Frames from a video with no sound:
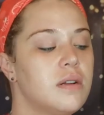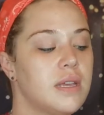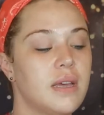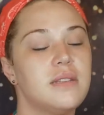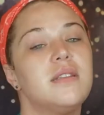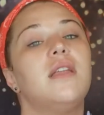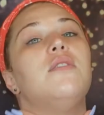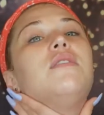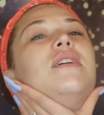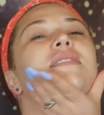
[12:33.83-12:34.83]
Yes, I
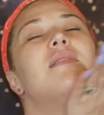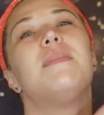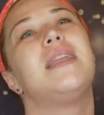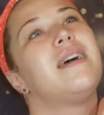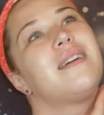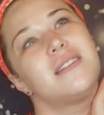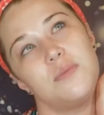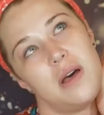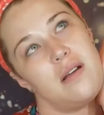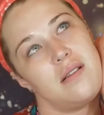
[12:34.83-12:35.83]
do this on my neck as
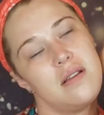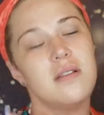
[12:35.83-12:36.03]
well.